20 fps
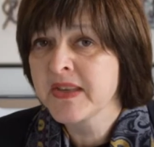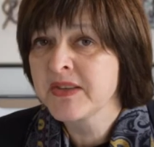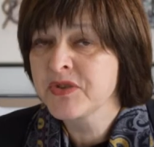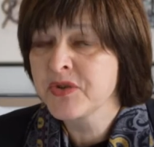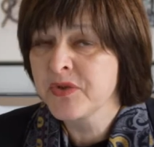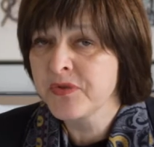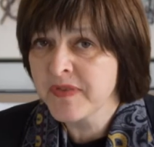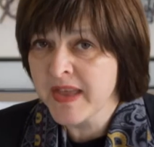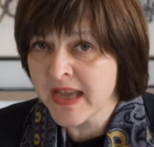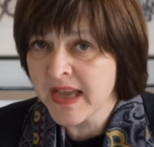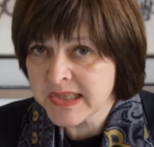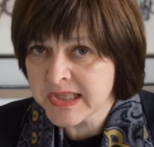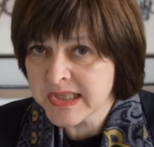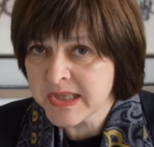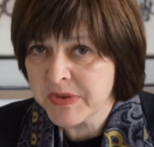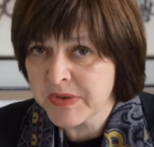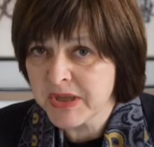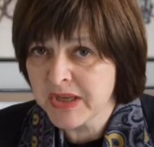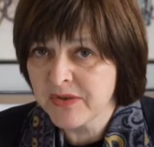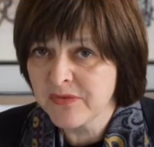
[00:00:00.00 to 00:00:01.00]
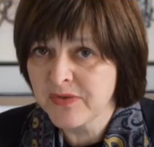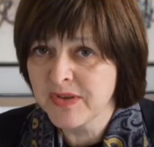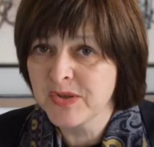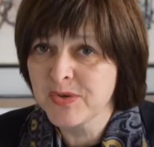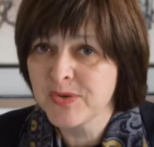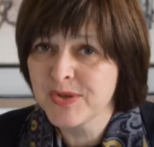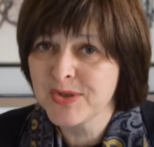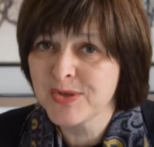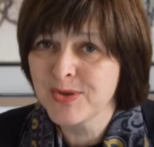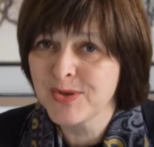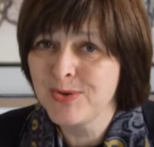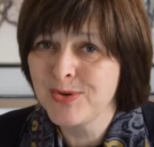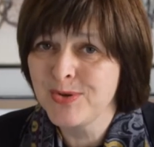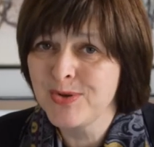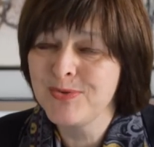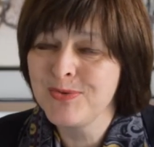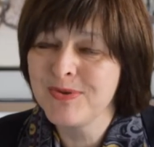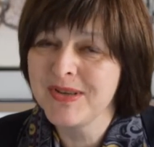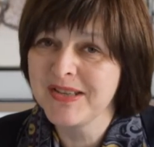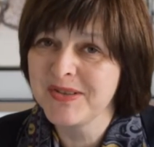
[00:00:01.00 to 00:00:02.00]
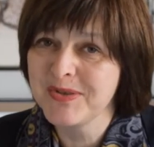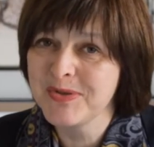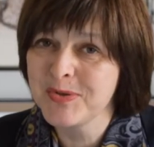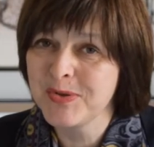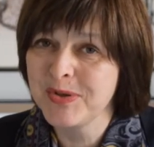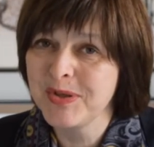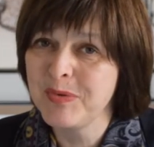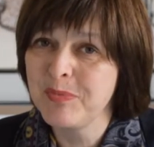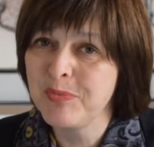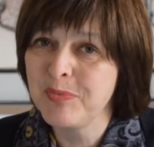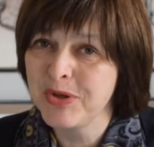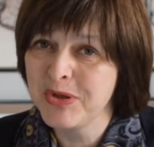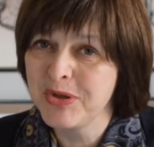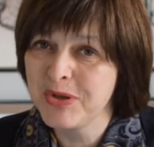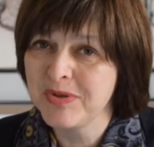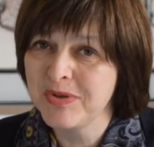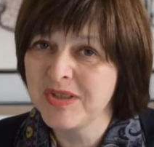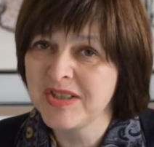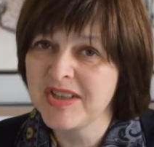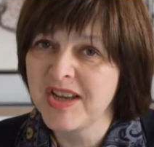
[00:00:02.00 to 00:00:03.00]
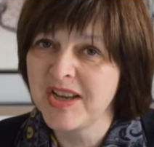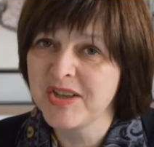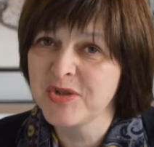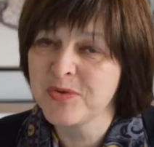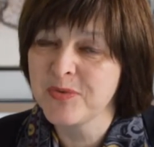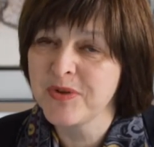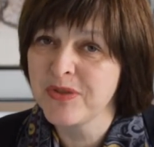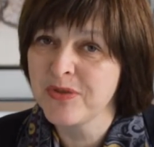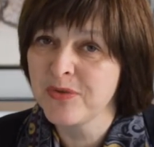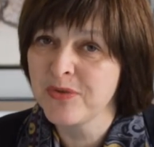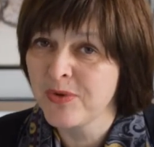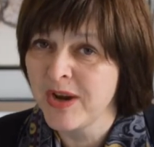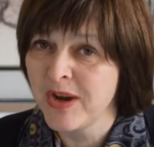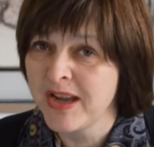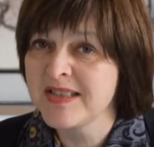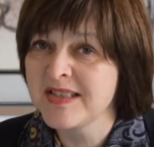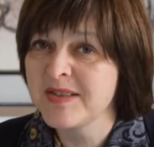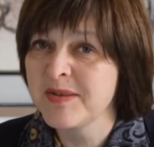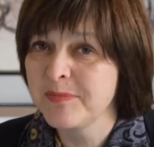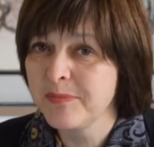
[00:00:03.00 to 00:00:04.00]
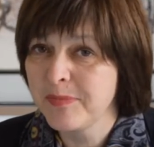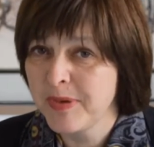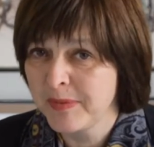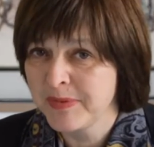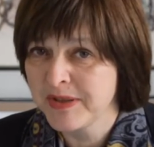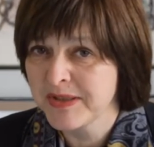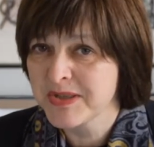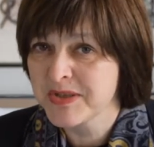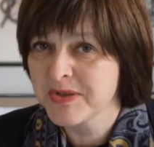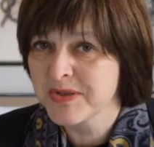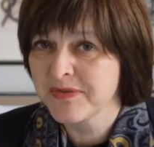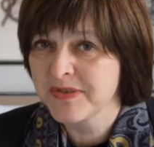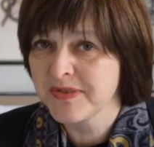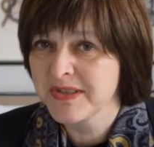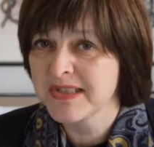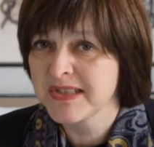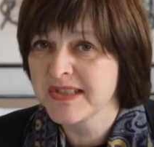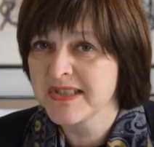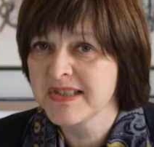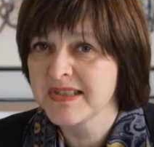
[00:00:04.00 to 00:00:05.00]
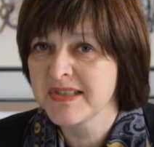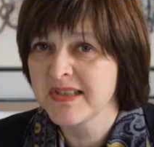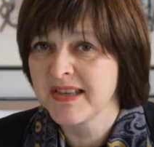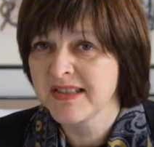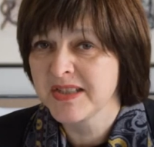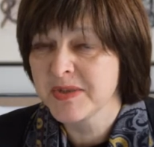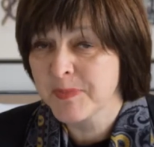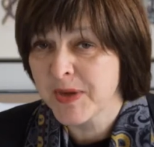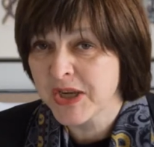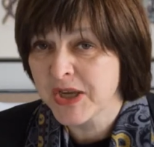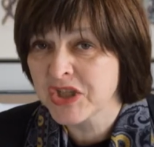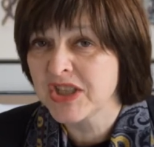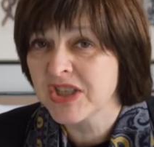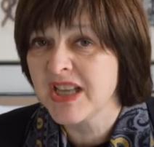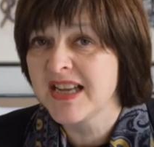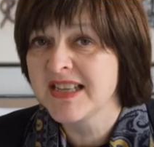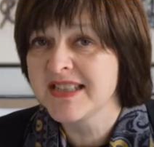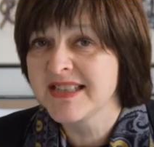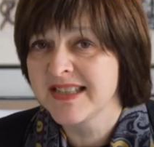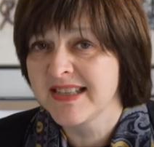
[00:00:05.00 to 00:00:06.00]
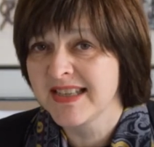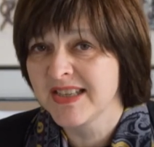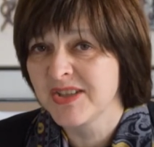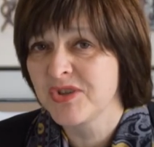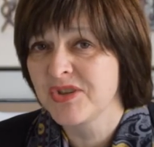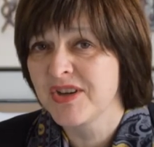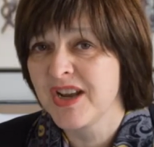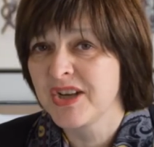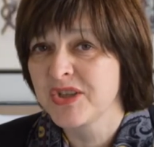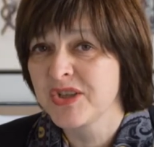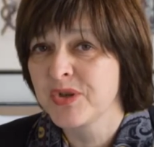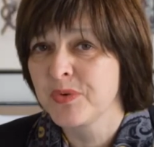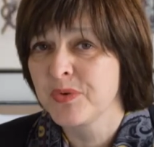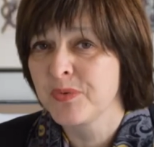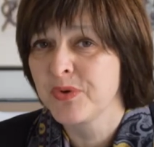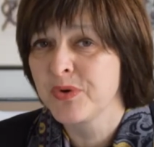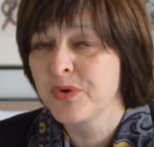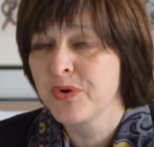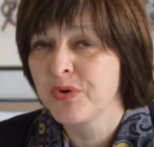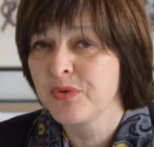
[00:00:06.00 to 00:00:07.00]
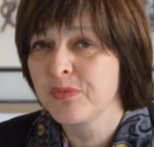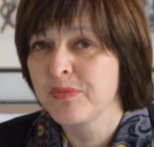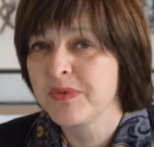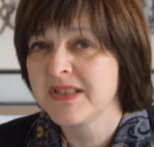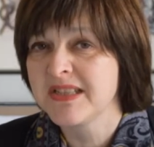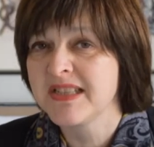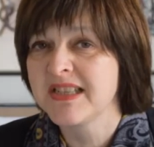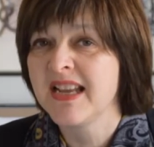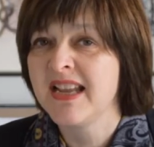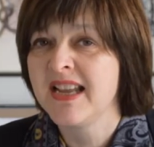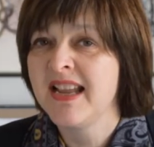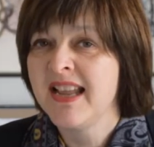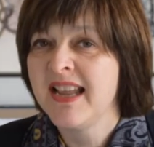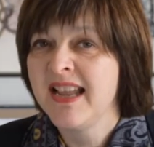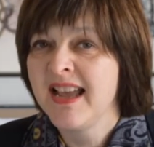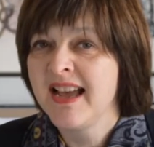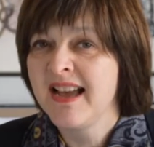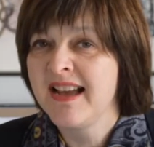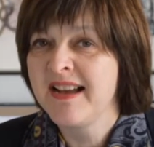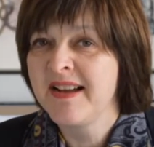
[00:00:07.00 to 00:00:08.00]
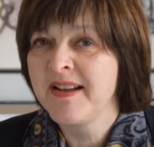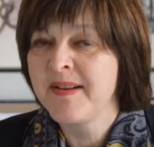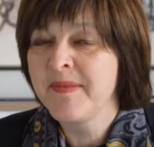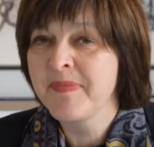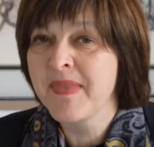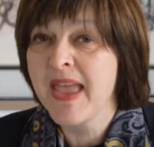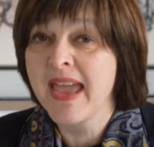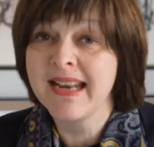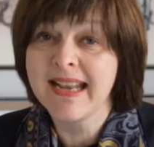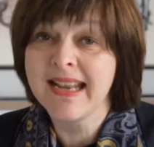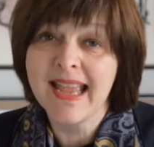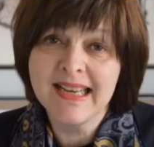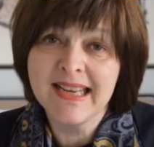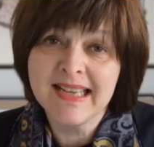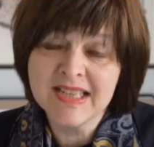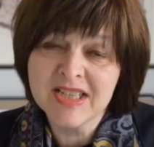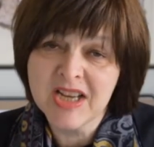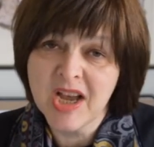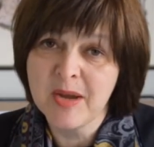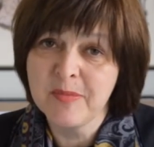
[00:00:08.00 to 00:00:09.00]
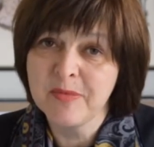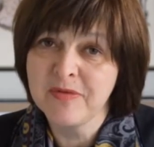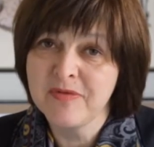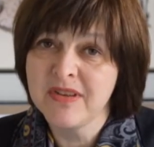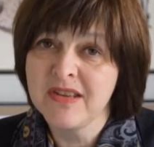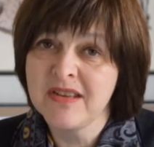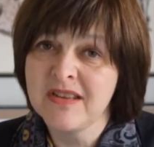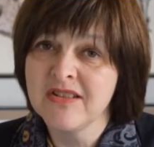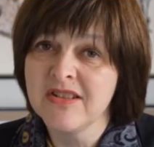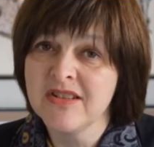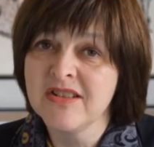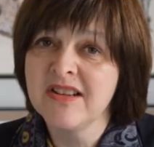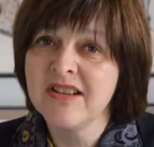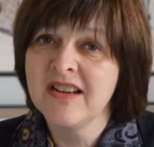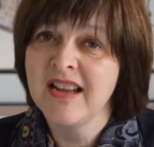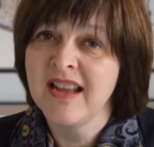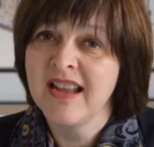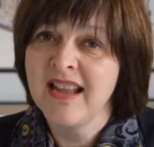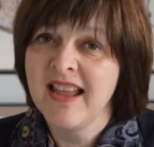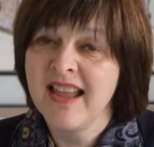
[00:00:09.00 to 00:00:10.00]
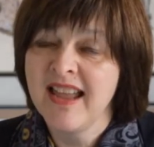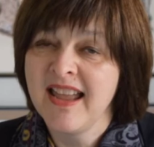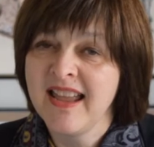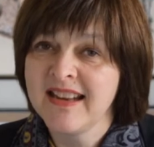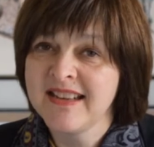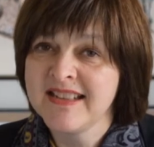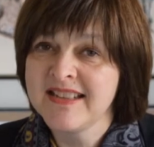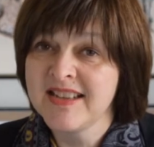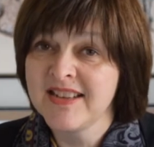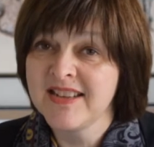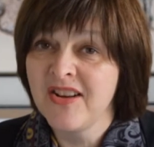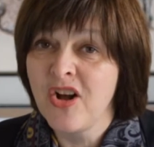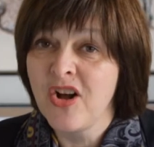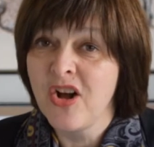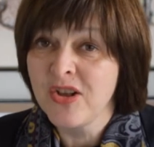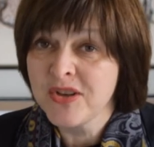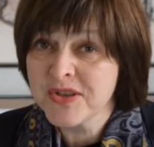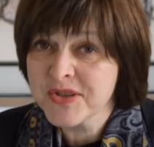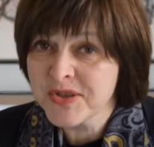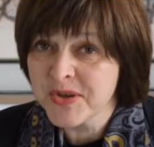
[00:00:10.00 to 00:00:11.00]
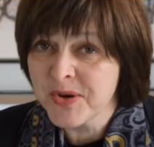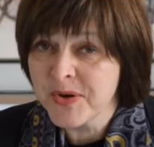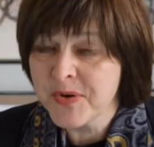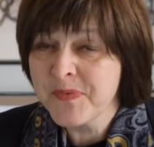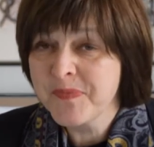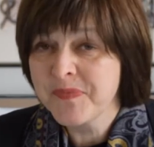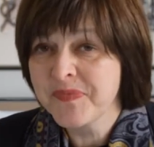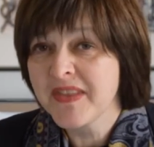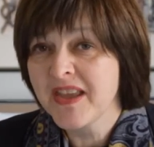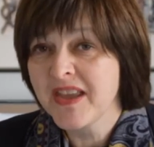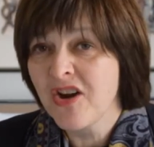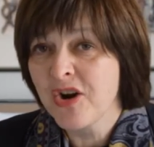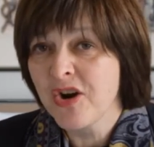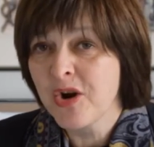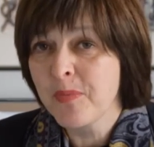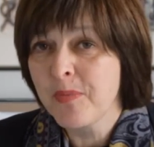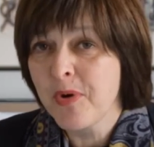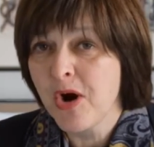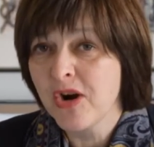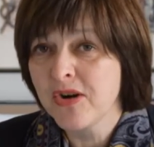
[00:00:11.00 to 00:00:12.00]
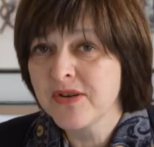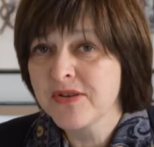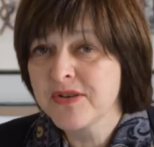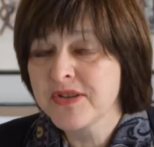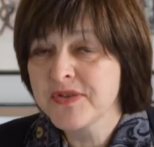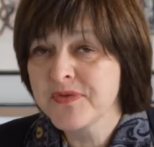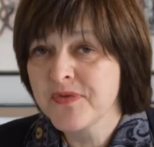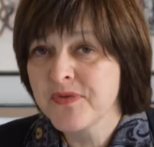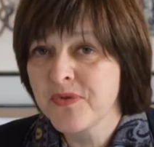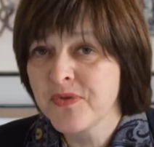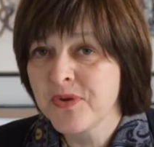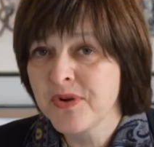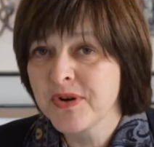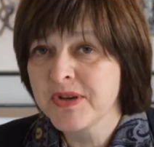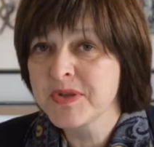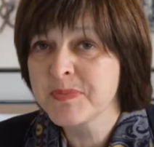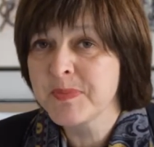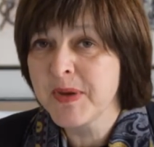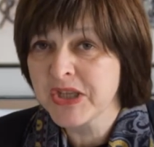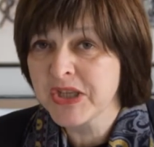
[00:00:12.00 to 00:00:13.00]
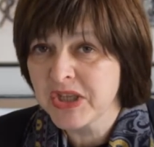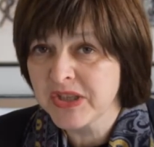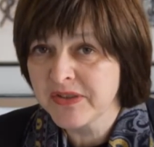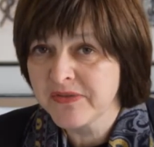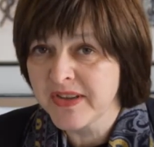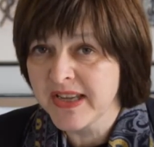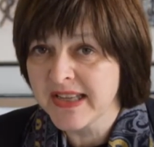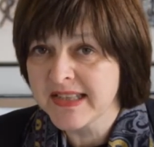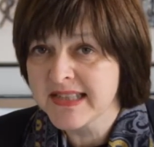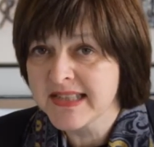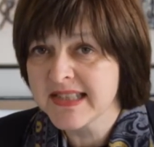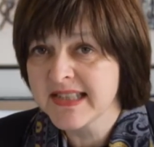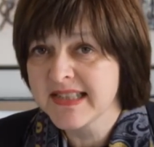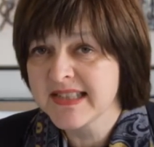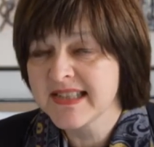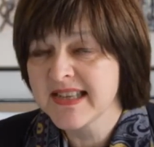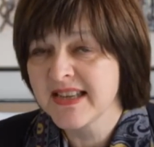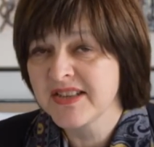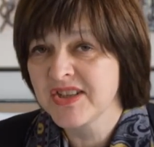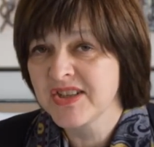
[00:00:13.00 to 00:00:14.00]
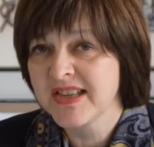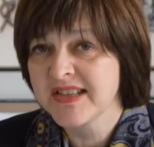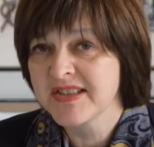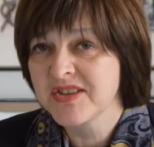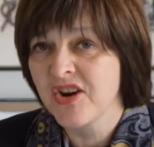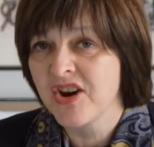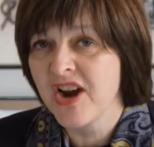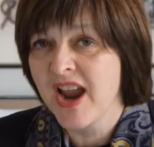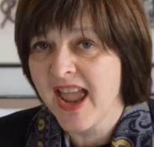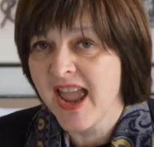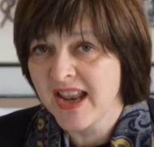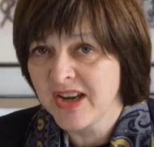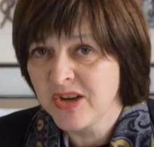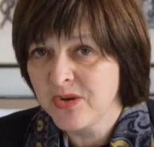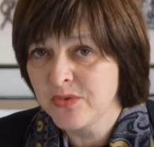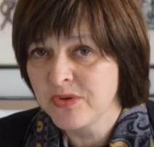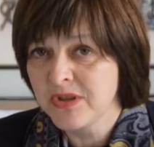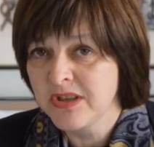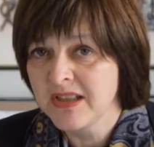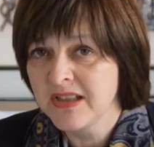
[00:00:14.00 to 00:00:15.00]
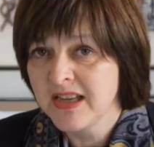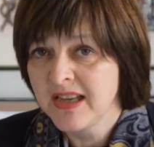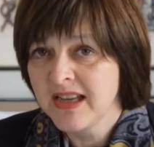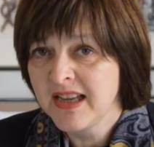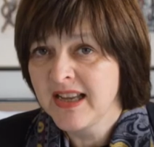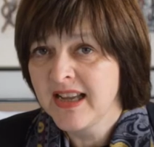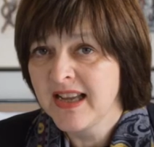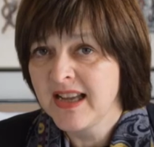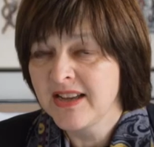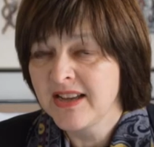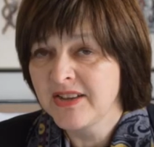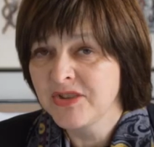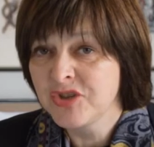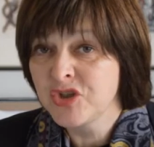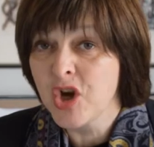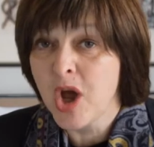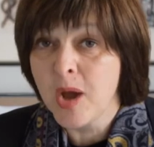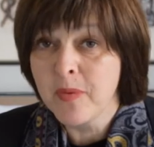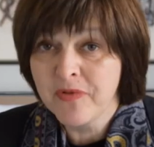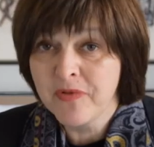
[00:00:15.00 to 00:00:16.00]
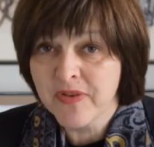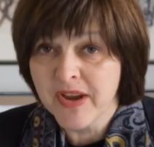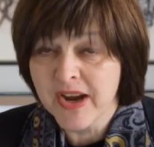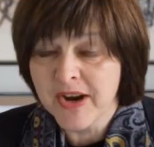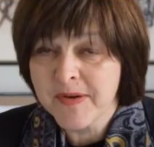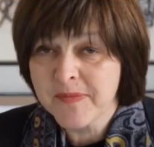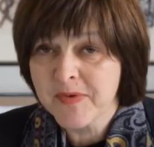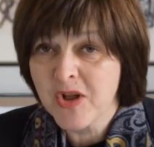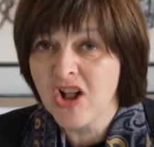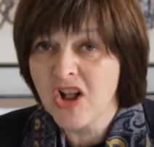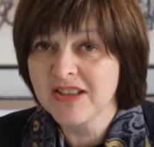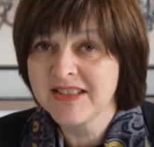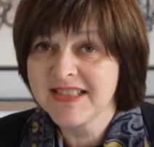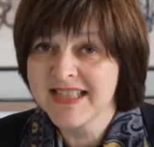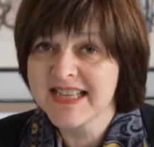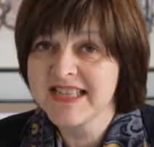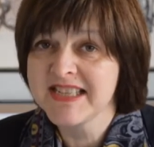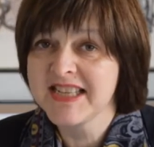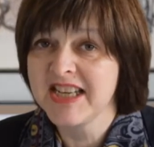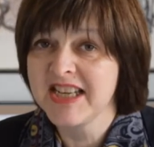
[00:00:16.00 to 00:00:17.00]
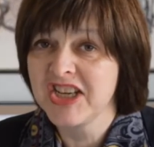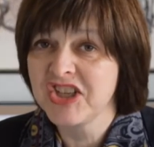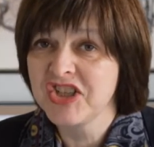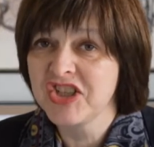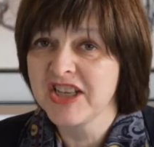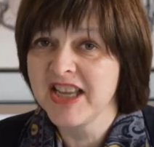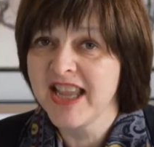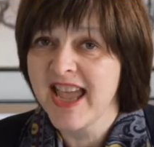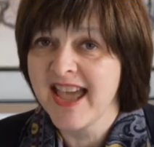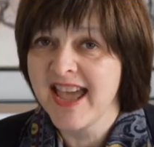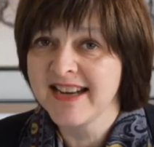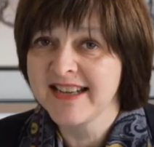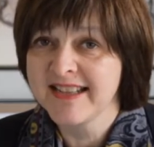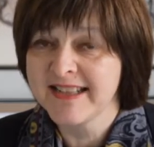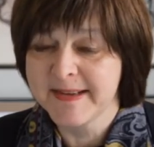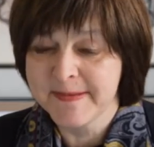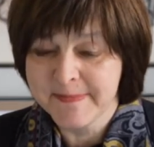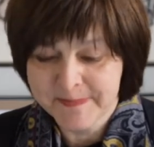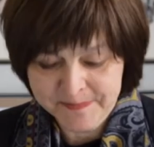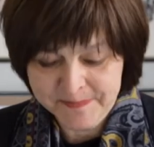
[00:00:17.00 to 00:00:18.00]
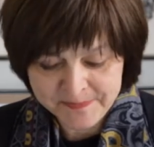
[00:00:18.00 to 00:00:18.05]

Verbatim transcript: So if that's something of interest to you, we can certainly put you in touch with the right public services uh, specialized in international recruitment um, at any time of the year. And uh, also, they are our partners for special events, such as our annual uh, job fair called Destination Canada.